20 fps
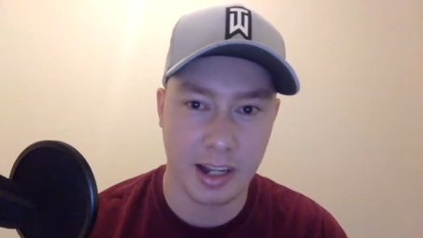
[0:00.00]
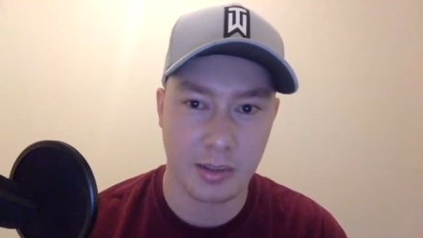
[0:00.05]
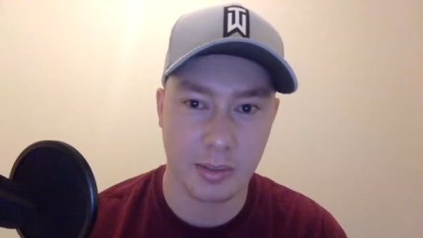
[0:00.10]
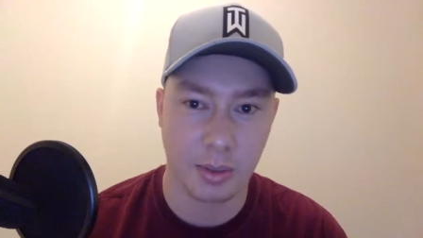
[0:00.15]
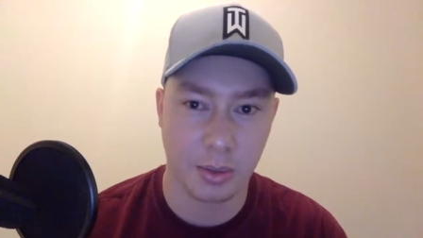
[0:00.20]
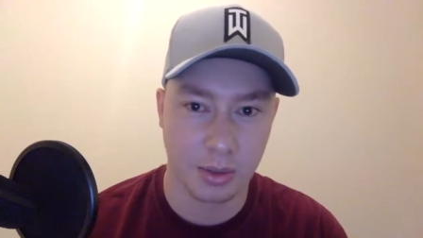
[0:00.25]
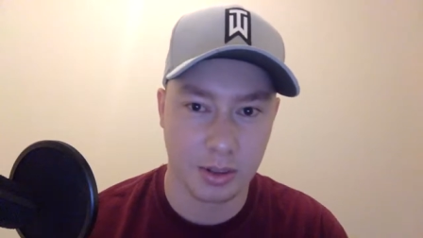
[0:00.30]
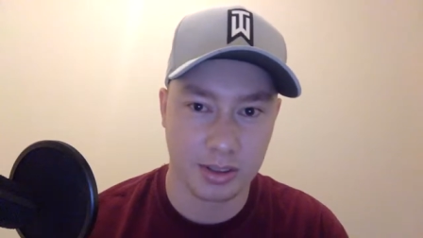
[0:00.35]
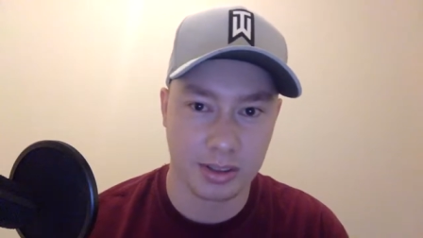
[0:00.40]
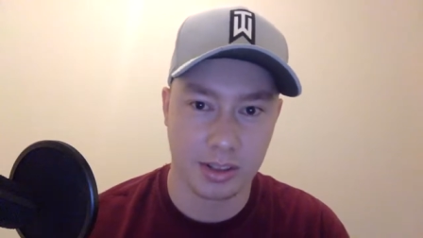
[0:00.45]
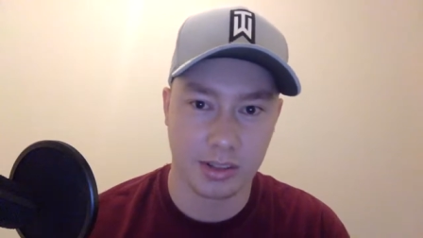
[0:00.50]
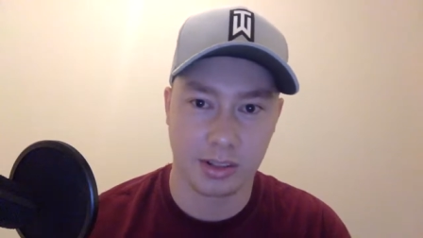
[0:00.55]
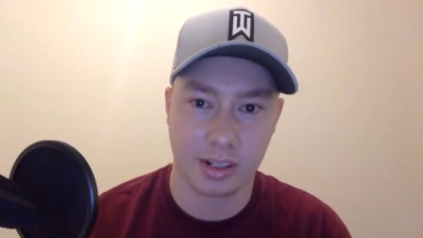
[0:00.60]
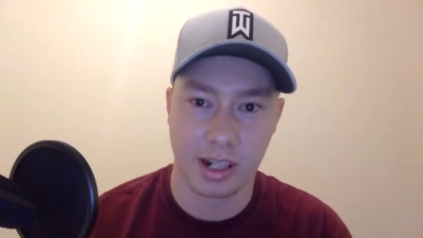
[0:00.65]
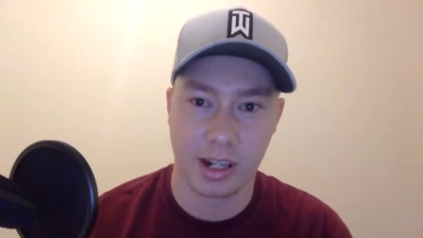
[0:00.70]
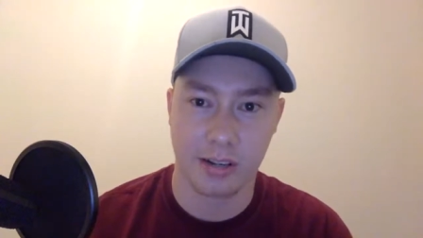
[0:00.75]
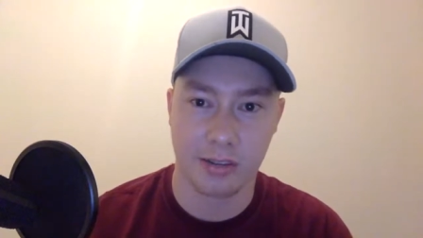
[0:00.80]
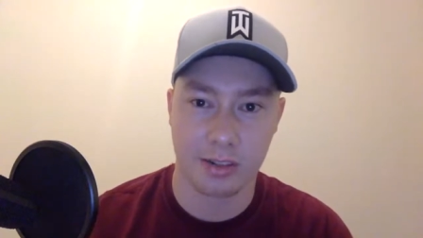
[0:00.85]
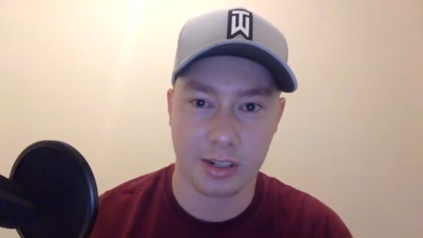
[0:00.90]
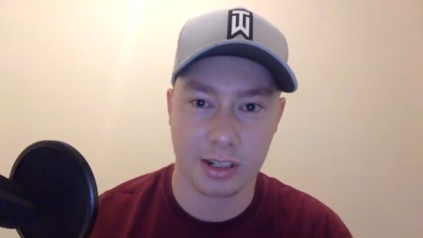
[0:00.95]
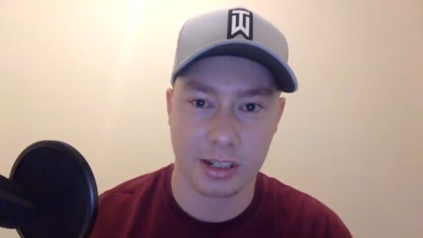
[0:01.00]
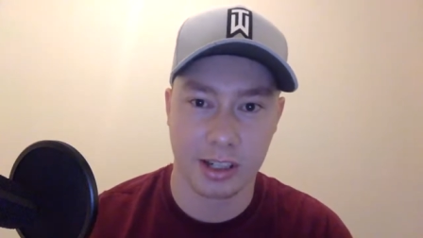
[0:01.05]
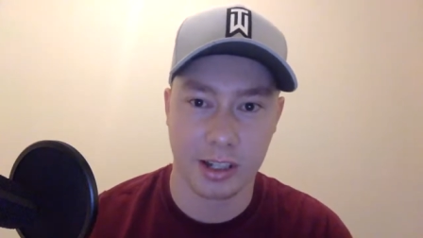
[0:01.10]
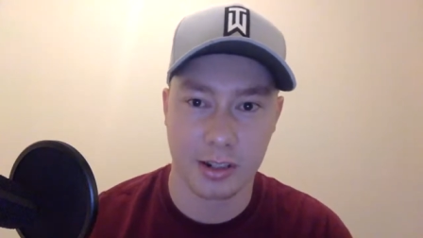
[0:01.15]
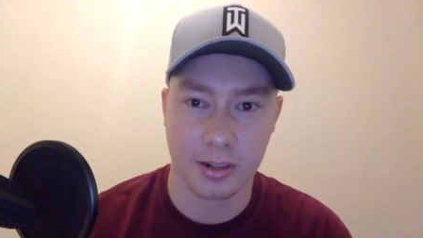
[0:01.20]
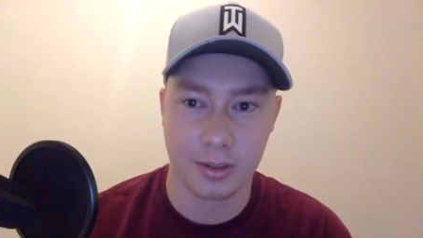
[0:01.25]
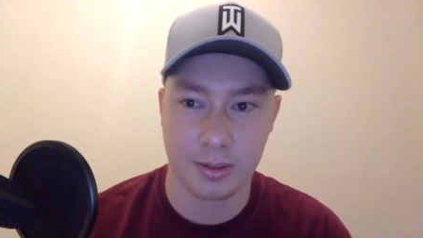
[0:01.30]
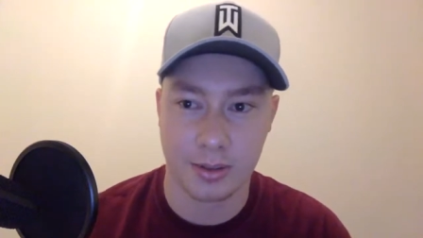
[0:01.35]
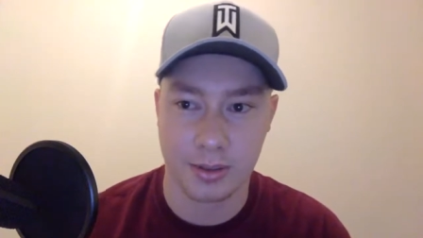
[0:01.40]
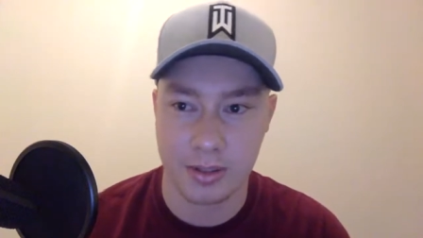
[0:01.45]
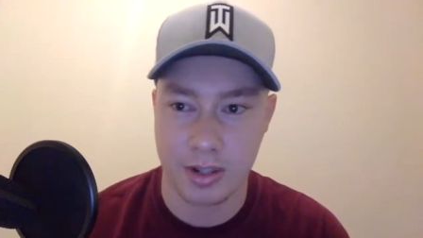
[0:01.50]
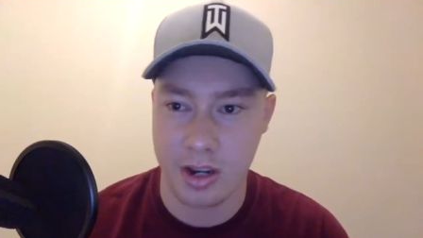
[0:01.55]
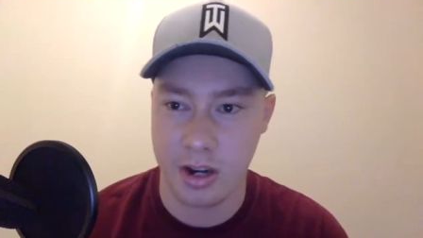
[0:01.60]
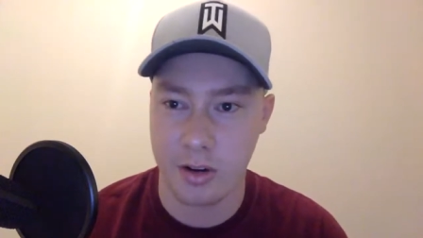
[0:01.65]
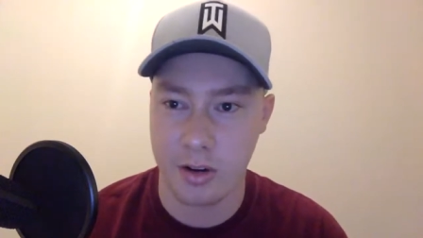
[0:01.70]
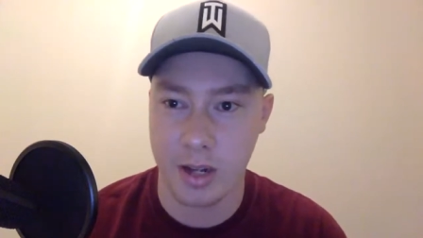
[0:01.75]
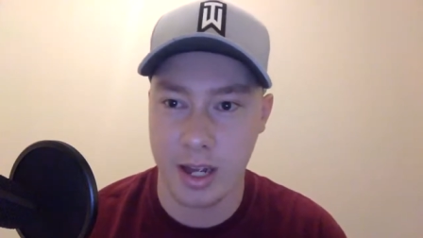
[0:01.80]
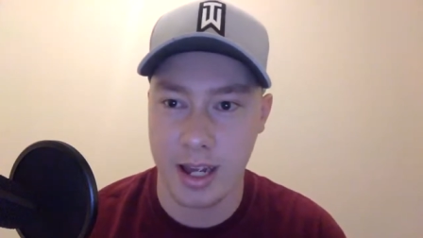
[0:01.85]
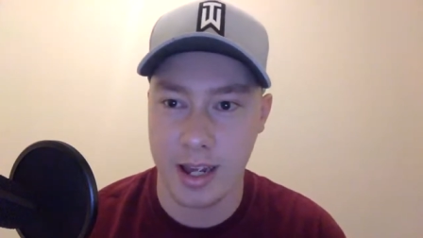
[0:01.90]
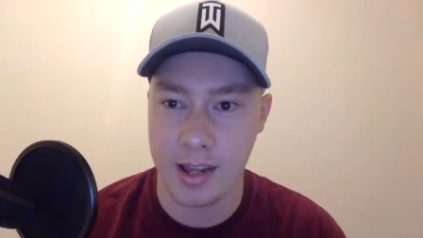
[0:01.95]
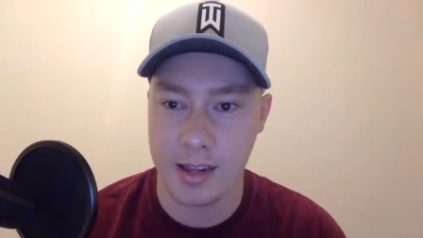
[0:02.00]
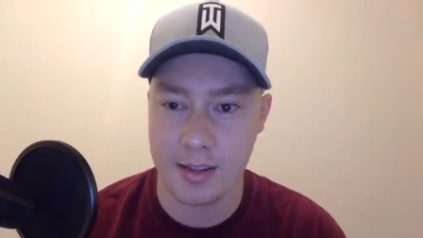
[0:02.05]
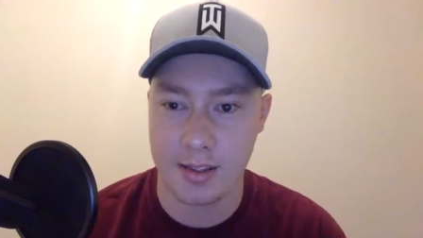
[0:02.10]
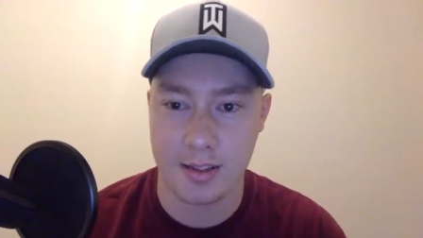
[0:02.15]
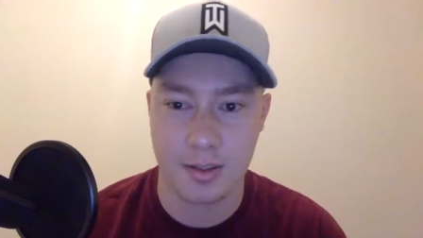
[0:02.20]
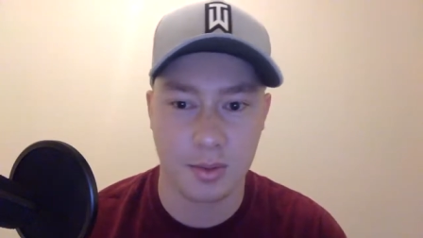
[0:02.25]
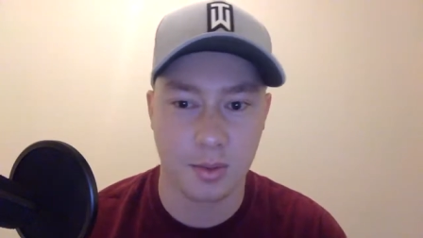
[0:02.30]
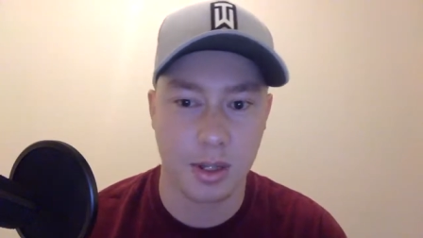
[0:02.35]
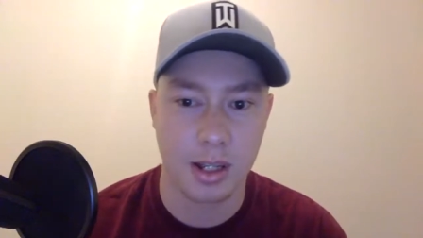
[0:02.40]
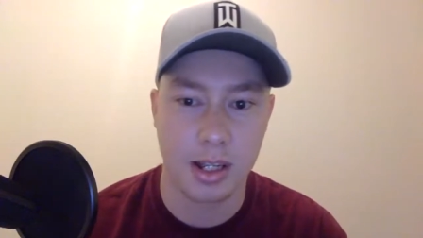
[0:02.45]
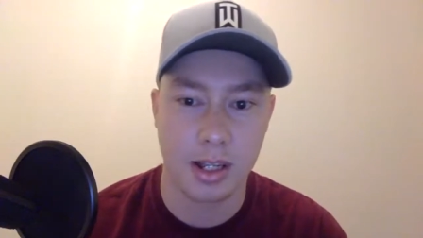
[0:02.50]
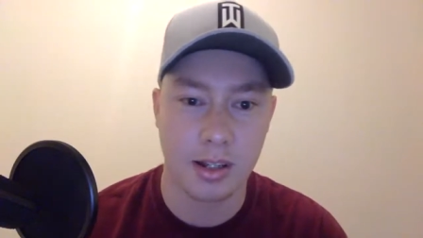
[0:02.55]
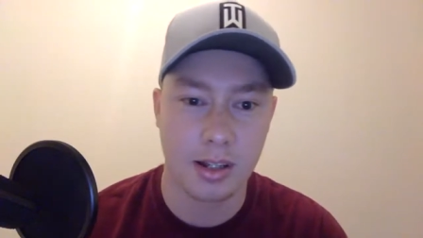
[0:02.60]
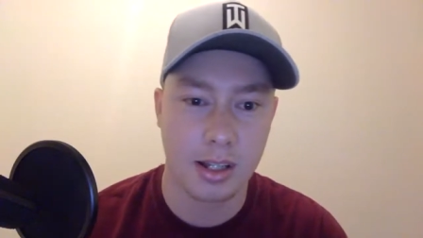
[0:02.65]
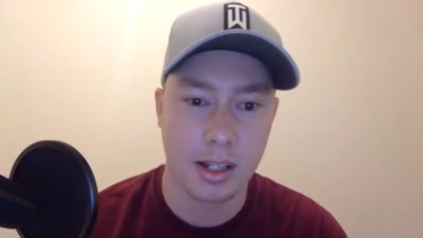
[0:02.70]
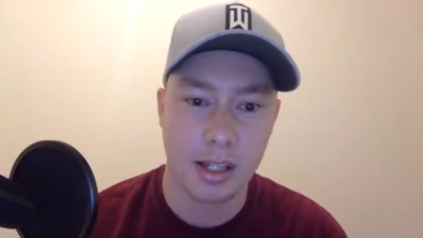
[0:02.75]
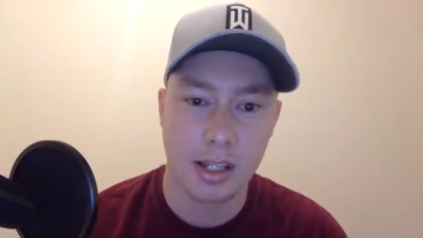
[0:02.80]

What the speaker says: but we're still covering those showdowns as well.